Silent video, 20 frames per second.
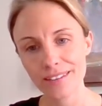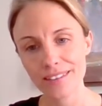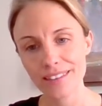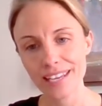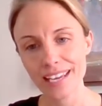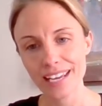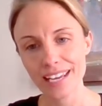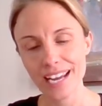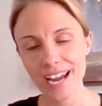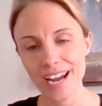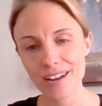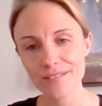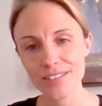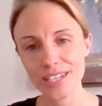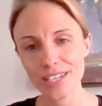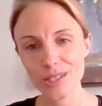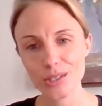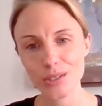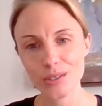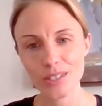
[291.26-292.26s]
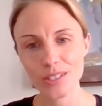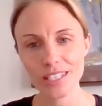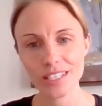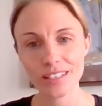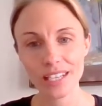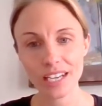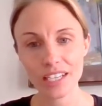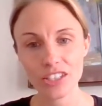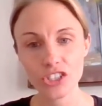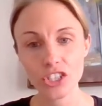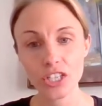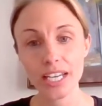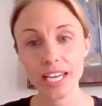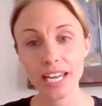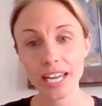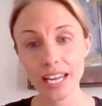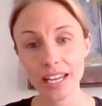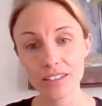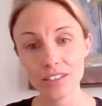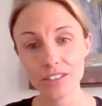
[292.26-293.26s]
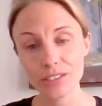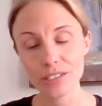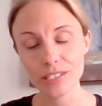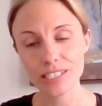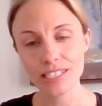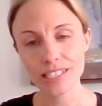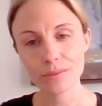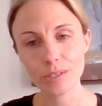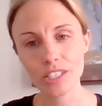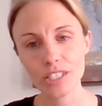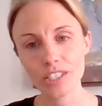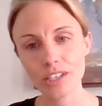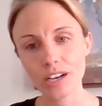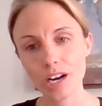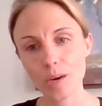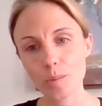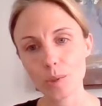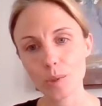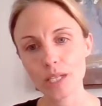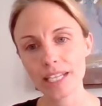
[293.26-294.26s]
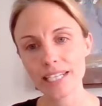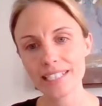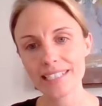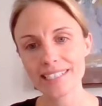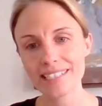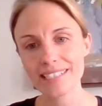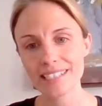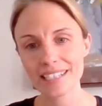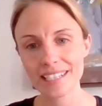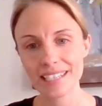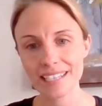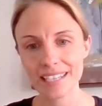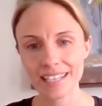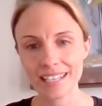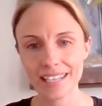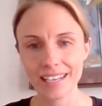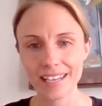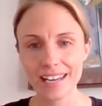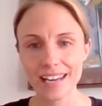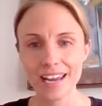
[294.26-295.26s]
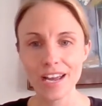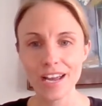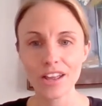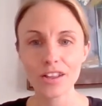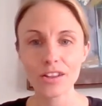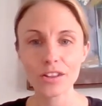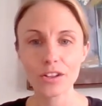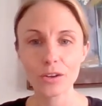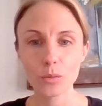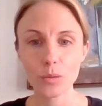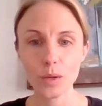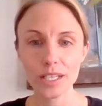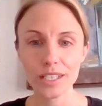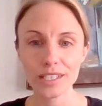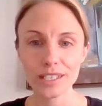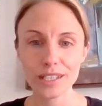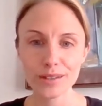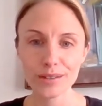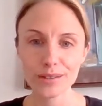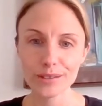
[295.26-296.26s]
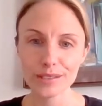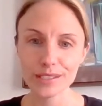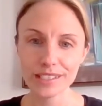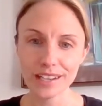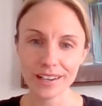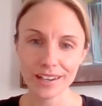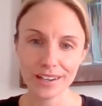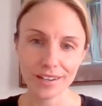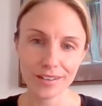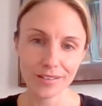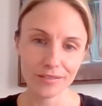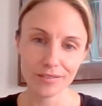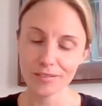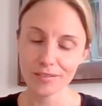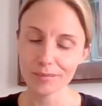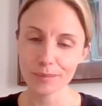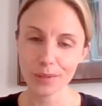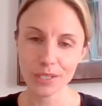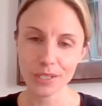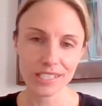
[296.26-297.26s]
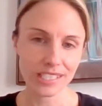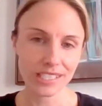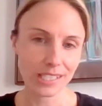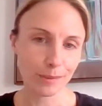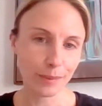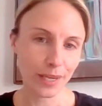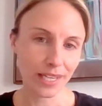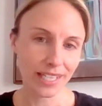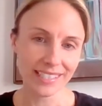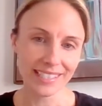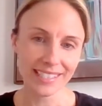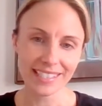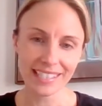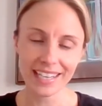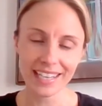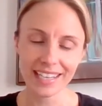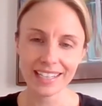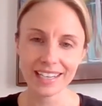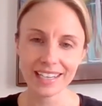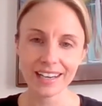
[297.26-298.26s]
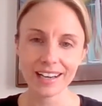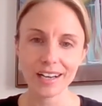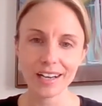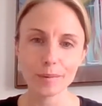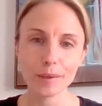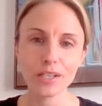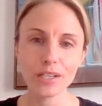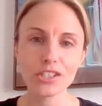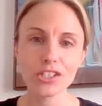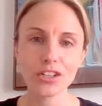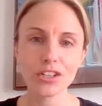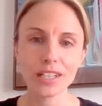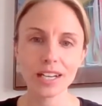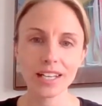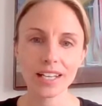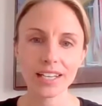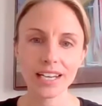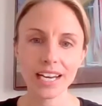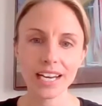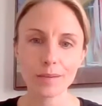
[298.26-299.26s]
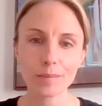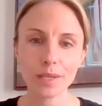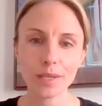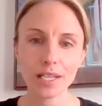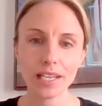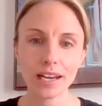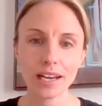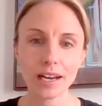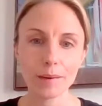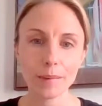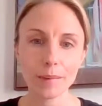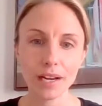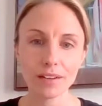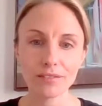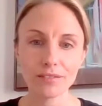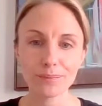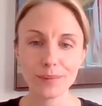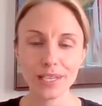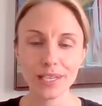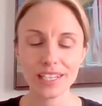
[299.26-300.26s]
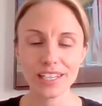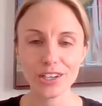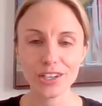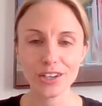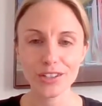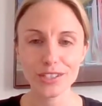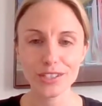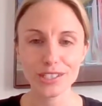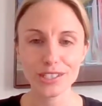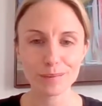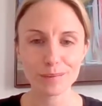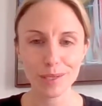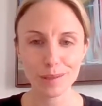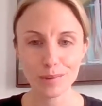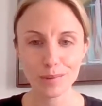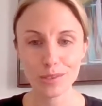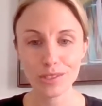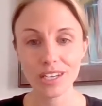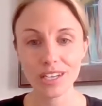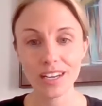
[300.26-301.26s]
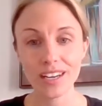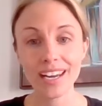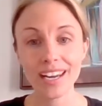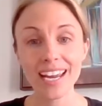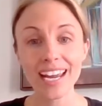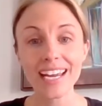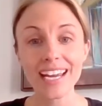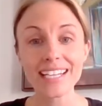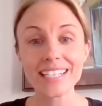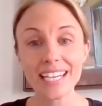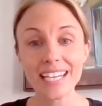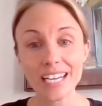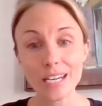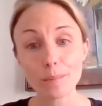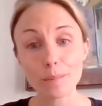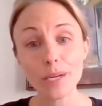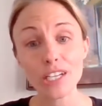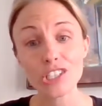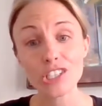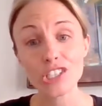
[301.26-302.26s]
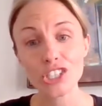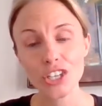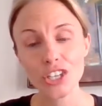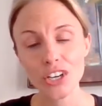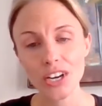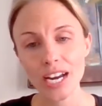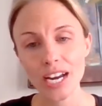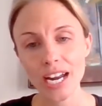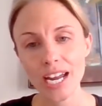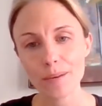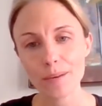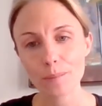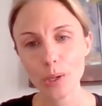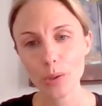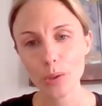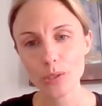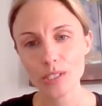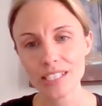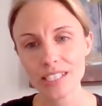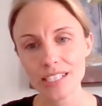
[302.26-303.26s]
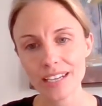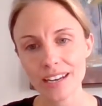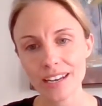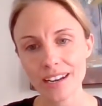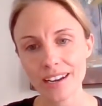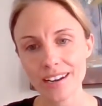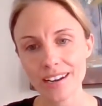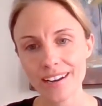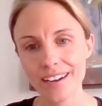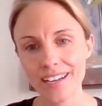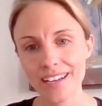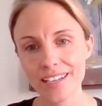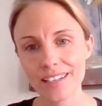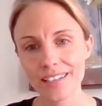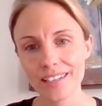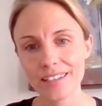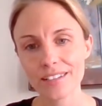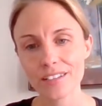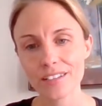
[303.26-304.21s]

They have included electric candles, which are placed in the windows of participants and are turned on at 8 p.m. I've been encouraging people to take a picture and post it on